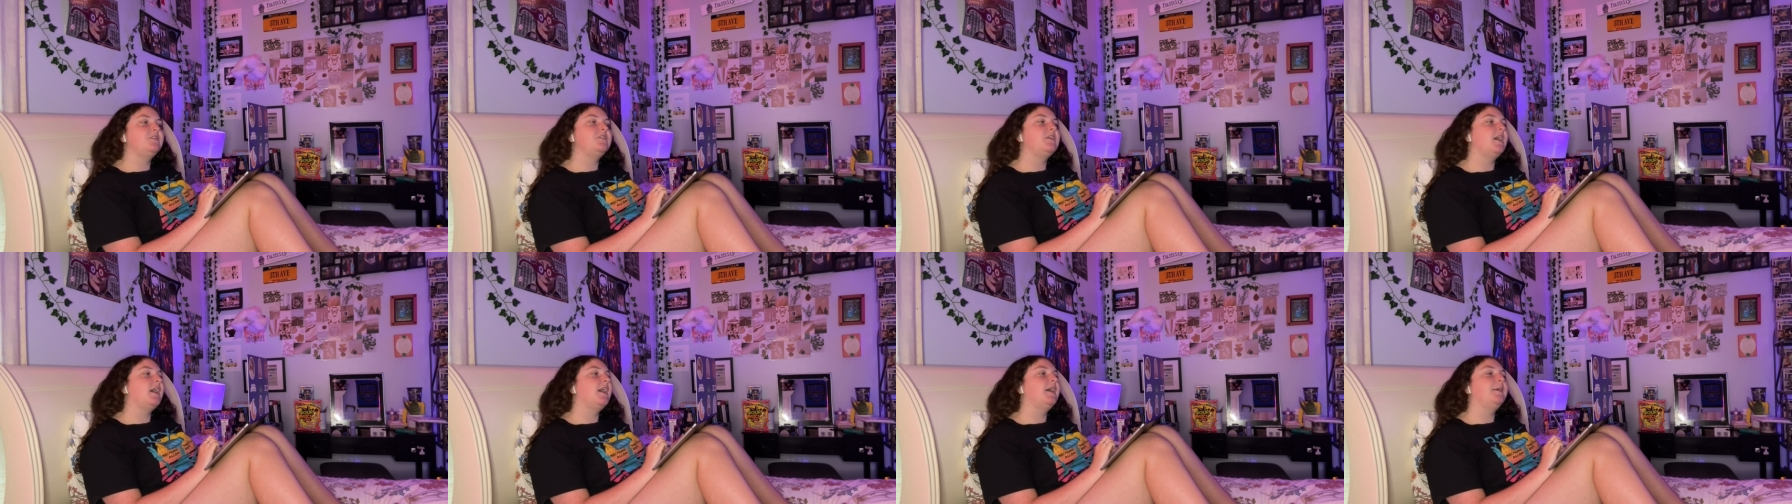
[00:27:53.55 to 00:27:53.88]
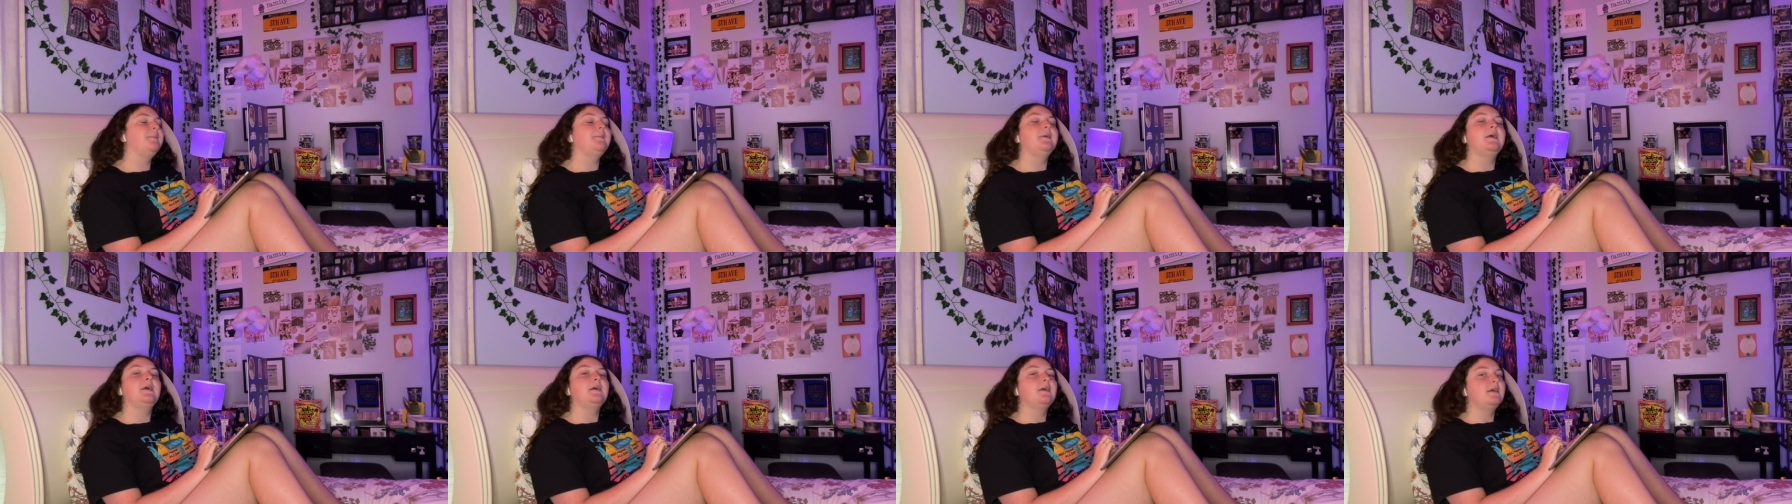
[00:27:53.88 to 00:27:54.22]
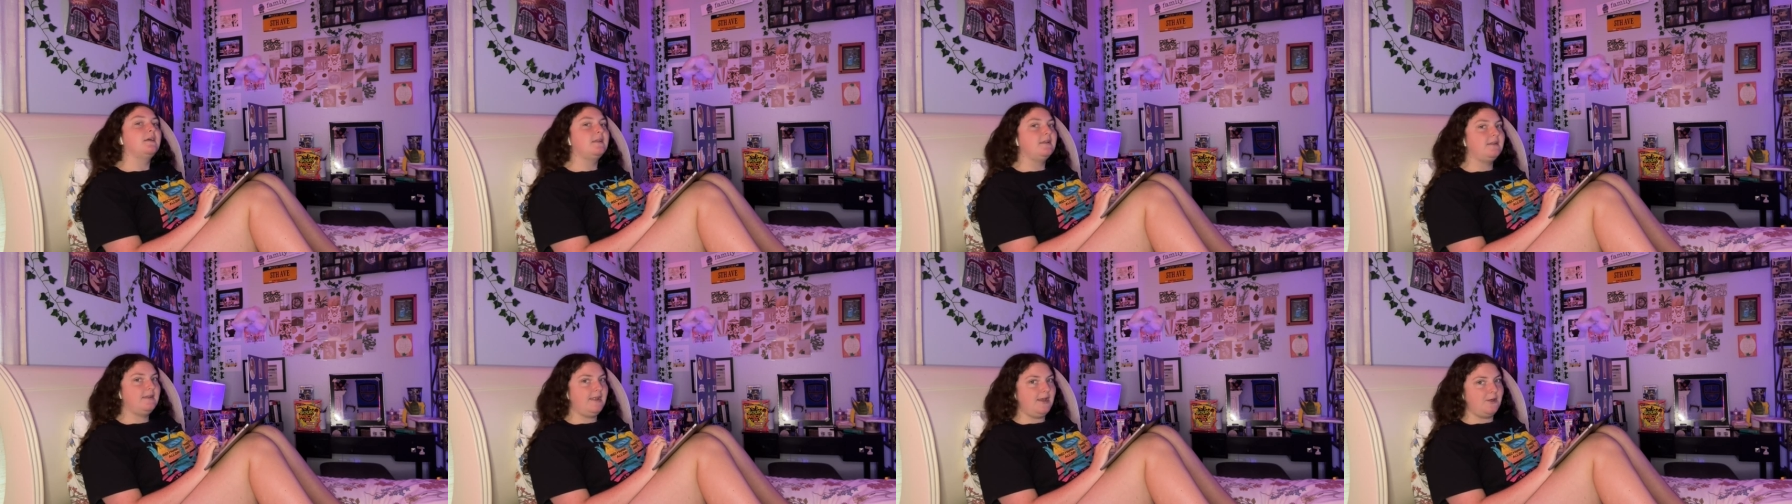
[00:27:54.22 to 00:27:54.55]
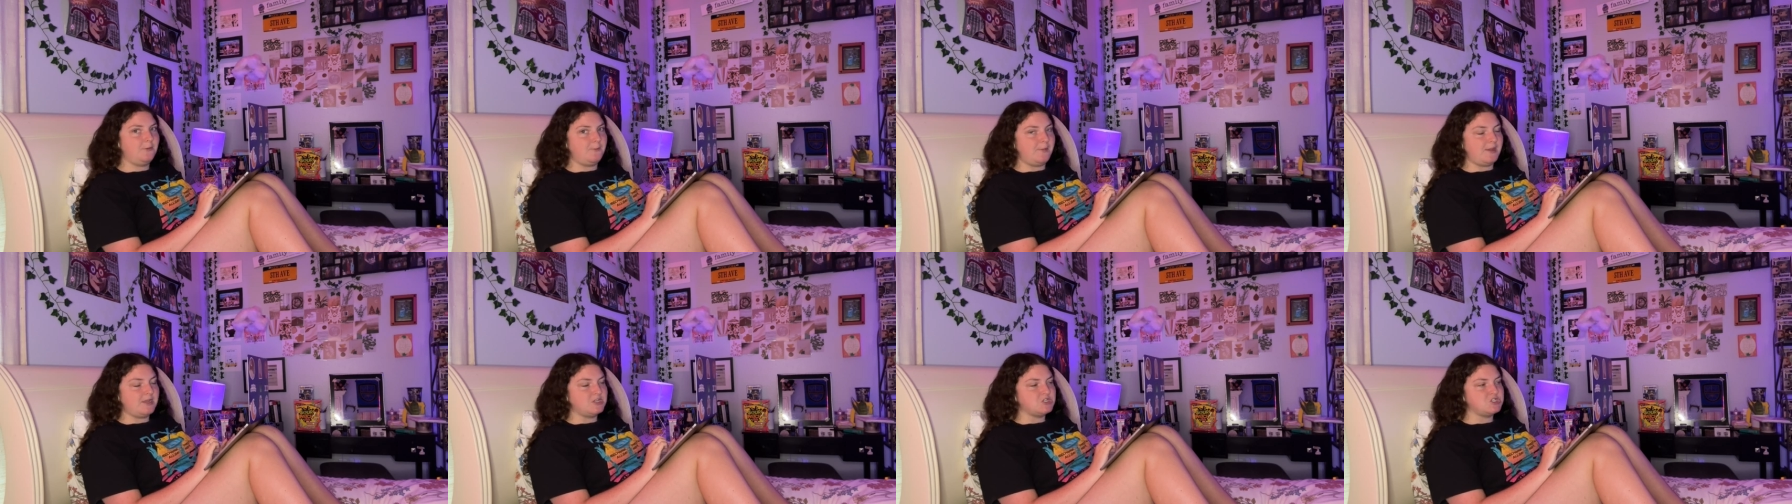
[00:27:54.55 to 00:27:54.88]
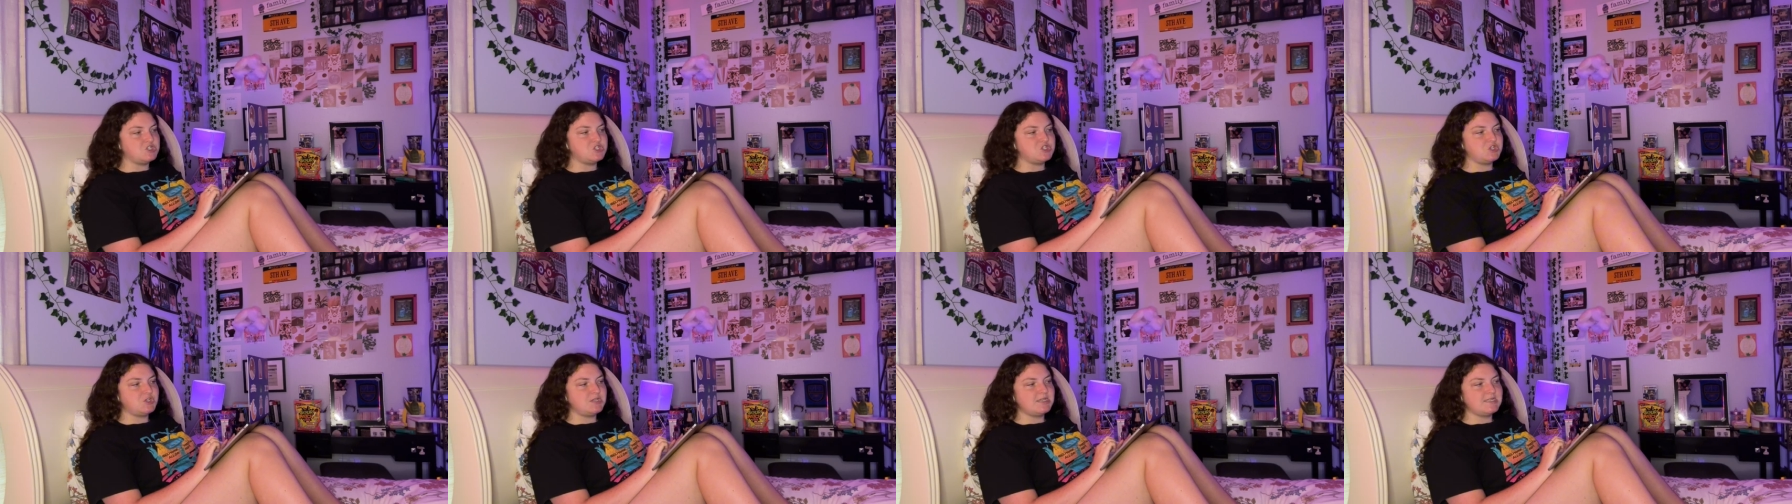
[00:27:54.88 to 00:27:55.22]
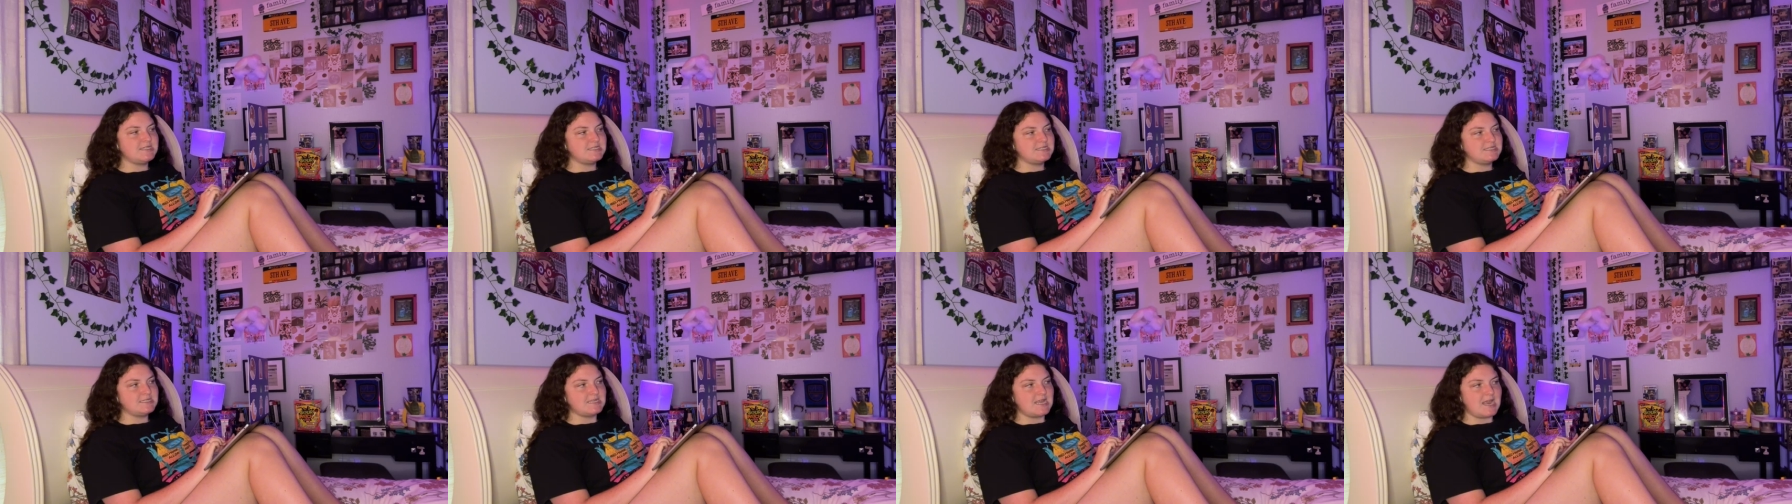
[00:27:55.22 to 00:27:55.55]
time, down Main
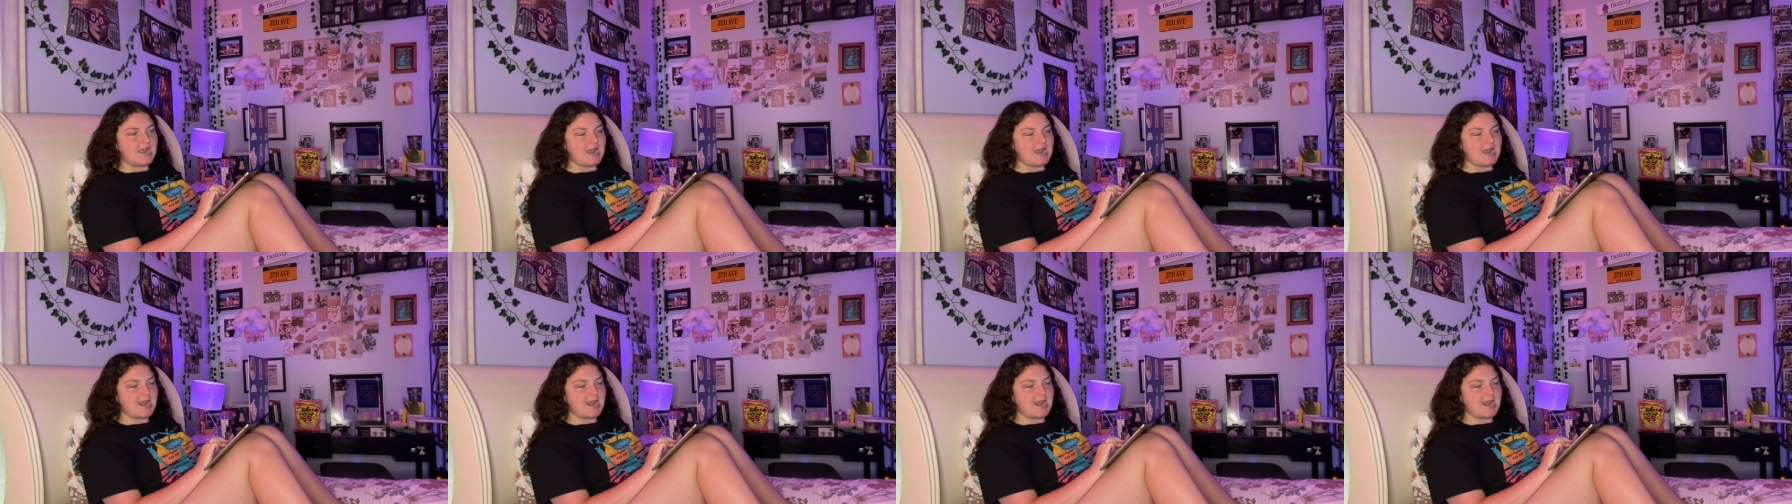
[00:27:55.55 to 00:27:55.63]
Street.